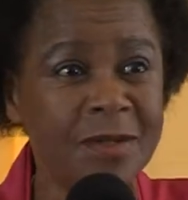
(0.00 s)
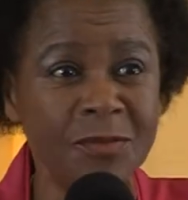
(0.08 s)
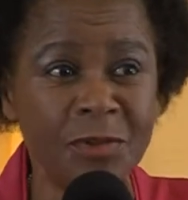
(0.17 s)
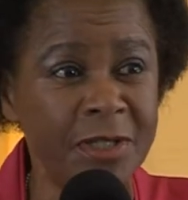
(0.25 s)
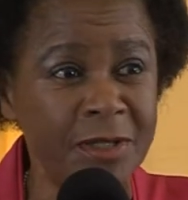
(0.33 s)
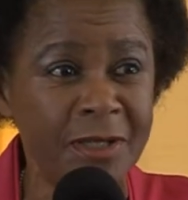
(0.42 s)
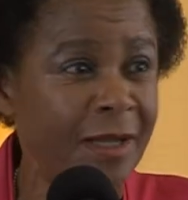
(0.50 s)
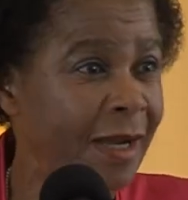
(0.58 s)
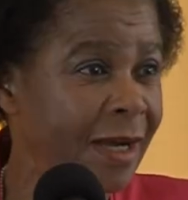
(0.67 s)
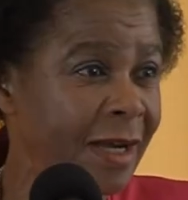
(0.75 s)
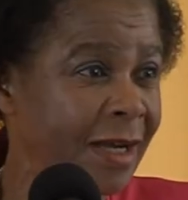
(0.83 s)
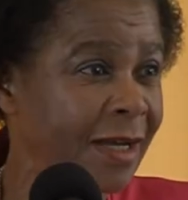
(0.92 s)
We
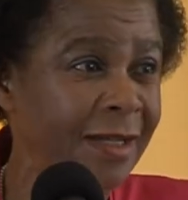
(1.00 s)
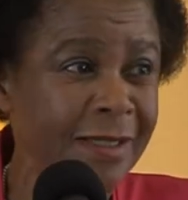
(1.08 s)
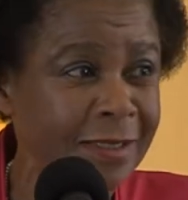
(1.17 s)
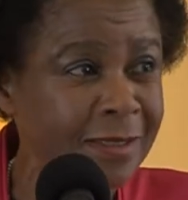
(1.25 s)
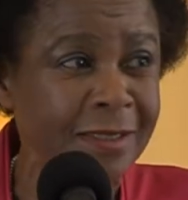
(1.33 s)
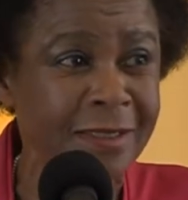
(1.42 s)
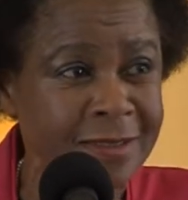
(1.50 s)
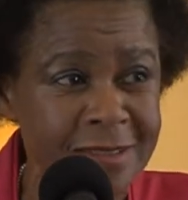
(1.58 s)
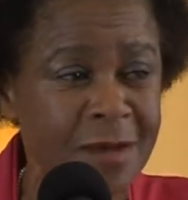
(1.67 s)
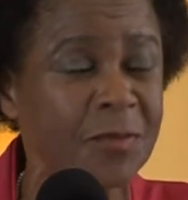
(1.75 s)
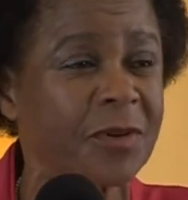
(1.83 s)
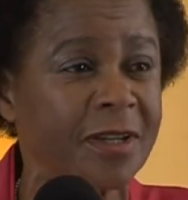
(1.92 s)
are, in
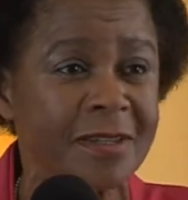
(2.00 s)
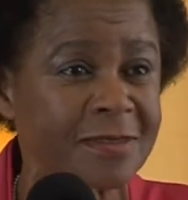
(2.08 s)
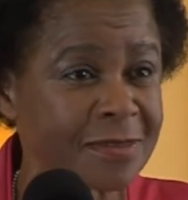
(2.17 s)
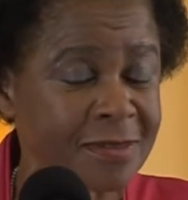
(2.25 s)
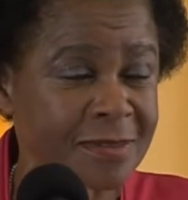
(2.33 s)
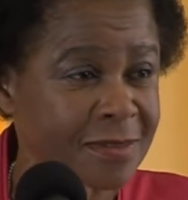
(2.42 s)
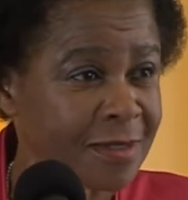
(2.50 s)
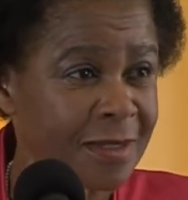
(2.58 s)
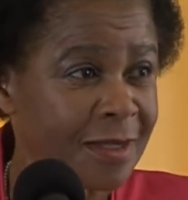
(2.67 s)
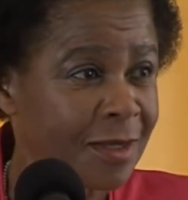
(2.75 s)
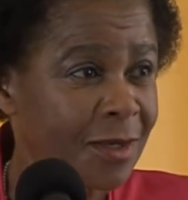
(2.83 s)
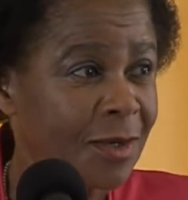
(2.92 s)
some cases,
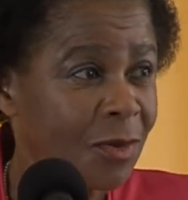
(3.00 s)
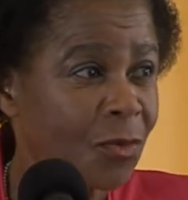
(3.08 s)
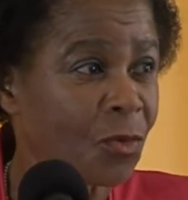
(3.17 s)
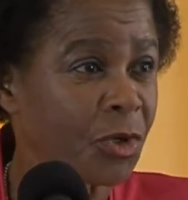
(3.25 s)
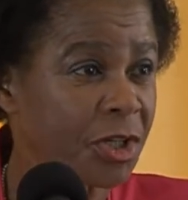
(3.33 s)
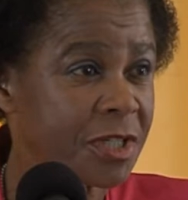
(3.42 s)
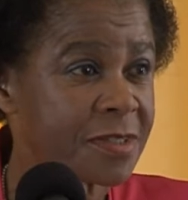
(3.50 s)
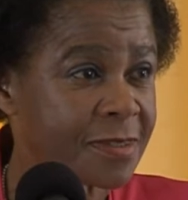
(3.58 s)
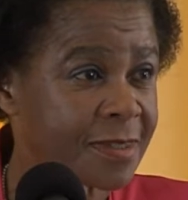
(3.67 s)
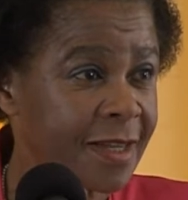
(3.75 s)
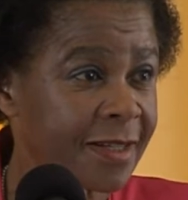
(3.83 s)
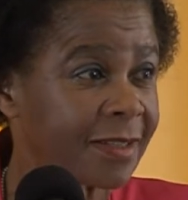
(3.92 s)
worse
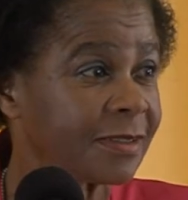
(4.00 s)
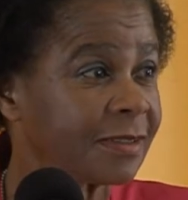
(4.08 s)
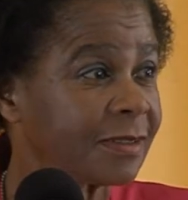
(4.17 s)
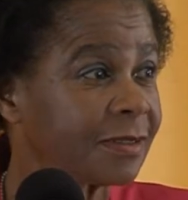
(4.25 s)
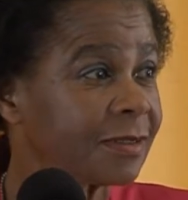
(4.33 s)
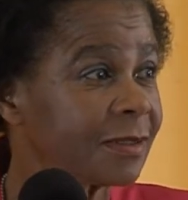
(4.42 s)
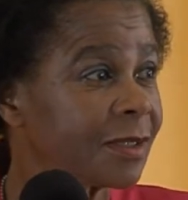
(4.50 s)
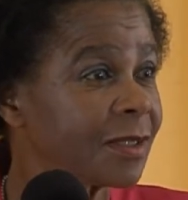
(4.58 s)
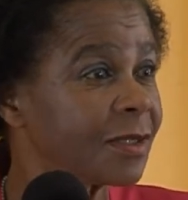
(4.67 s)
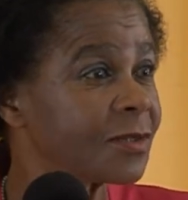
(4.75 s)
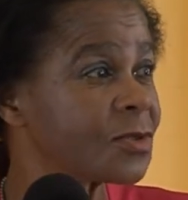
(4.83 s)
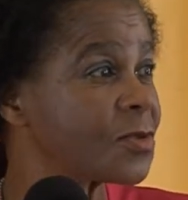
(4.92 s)
than
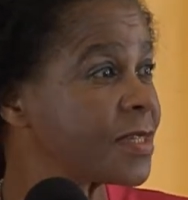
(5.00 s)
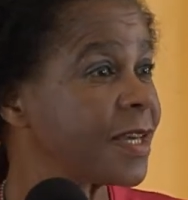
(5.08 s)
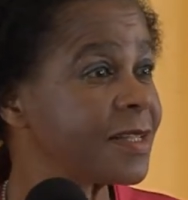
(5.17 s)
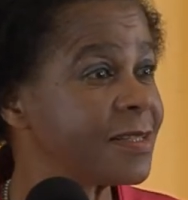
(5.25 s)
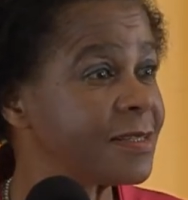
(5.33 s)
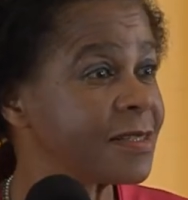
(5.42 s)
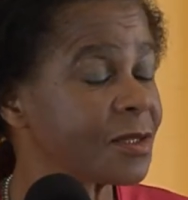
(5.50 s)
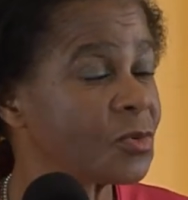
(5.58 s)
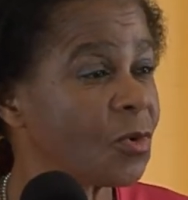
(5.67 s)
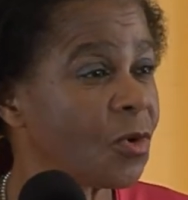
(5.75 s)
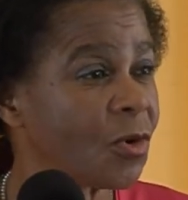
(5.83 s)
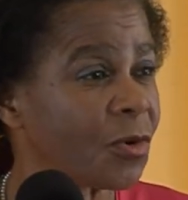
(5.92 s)
societies at
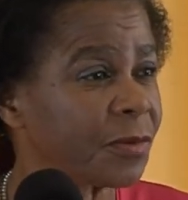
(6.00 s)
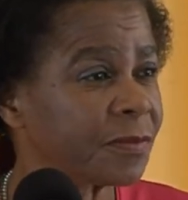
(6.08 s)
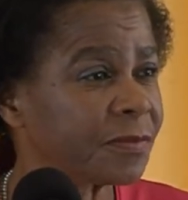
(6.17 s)
war.